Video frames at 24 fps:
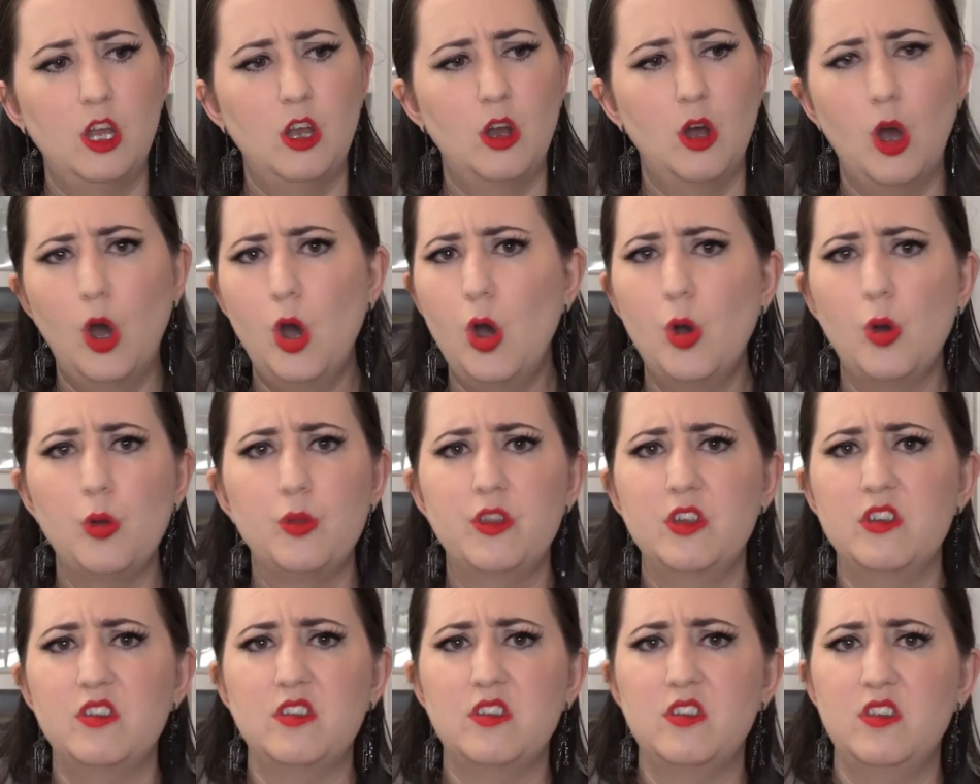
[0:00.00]
You know, oh,
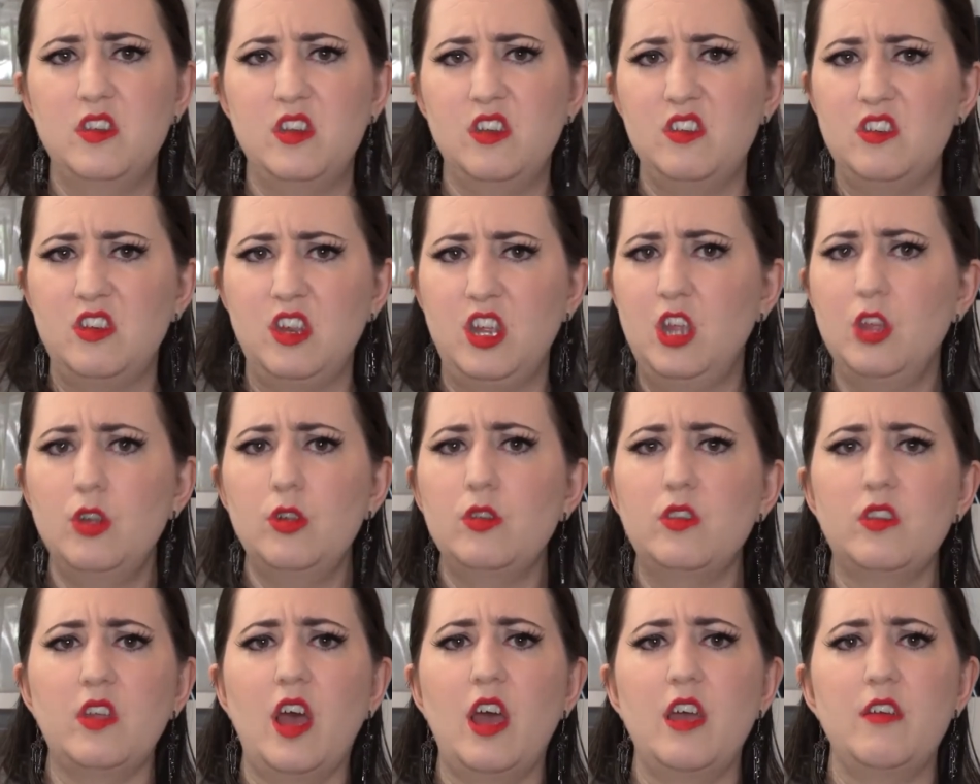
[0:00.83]
this this
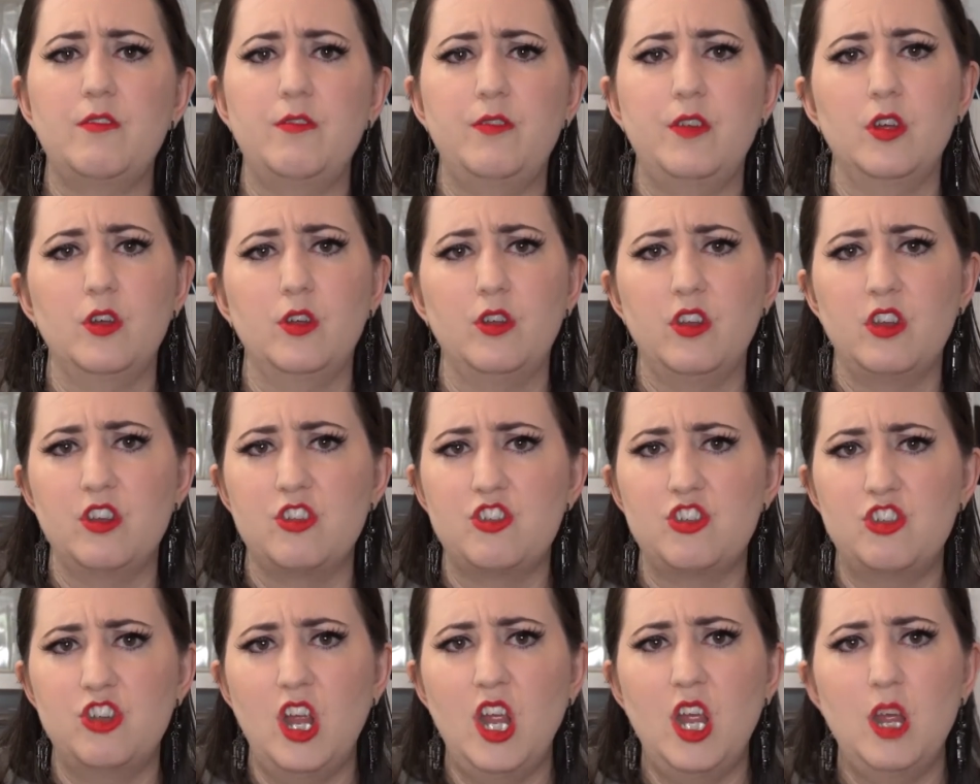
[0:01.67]
guilt I feel, this
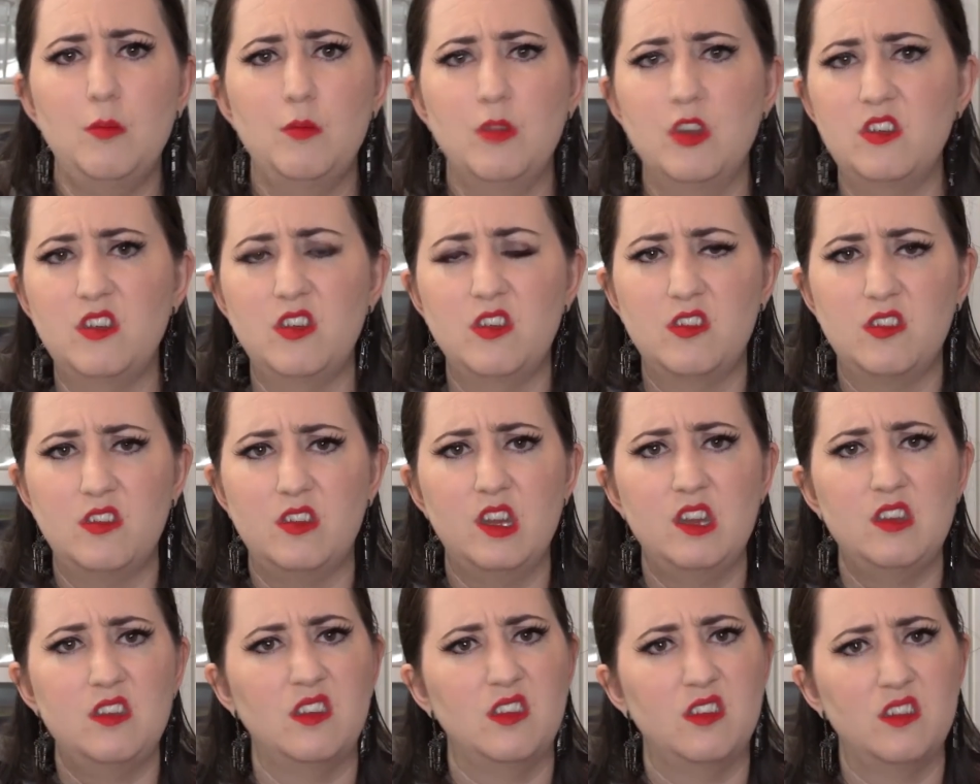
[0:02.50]
shame, this is
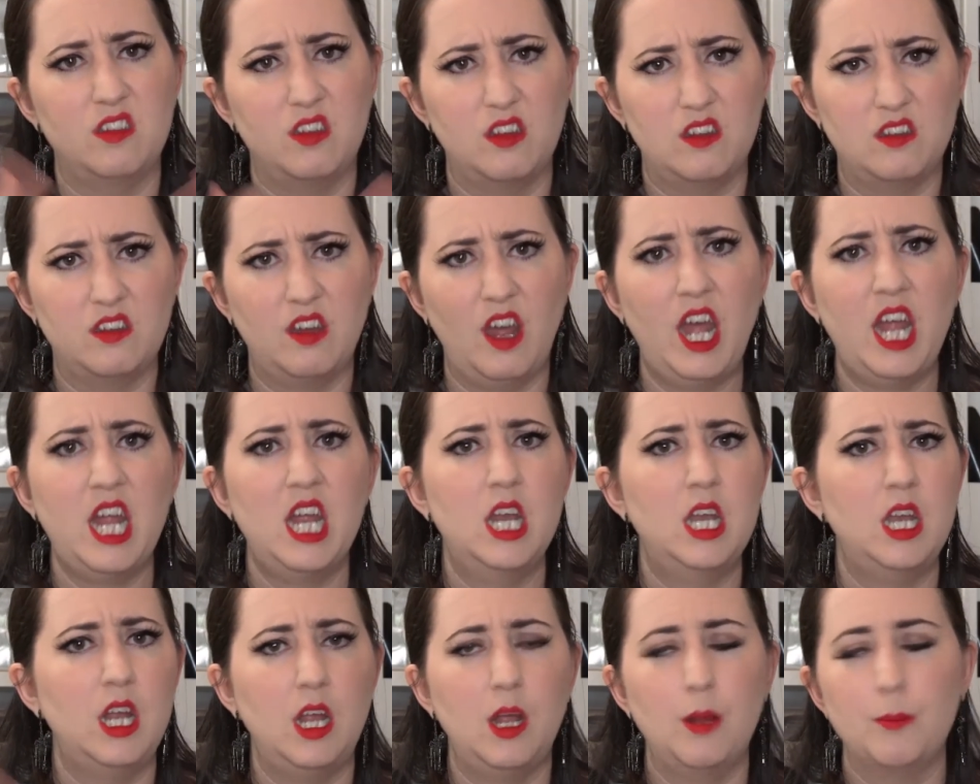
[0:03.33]
this is
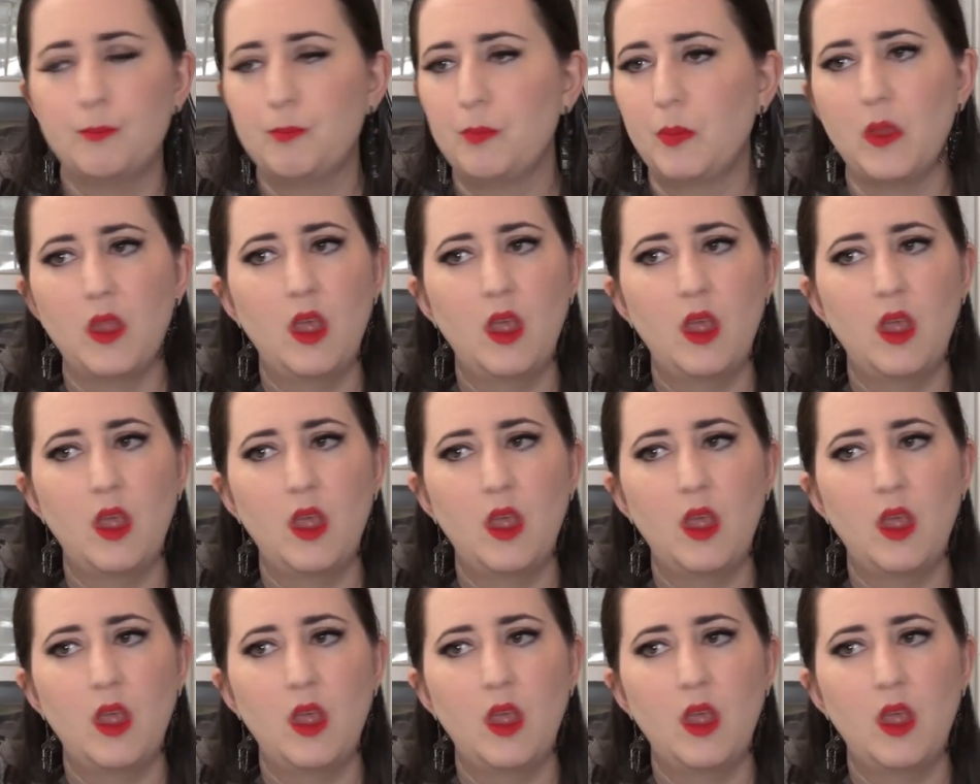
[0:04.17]
society.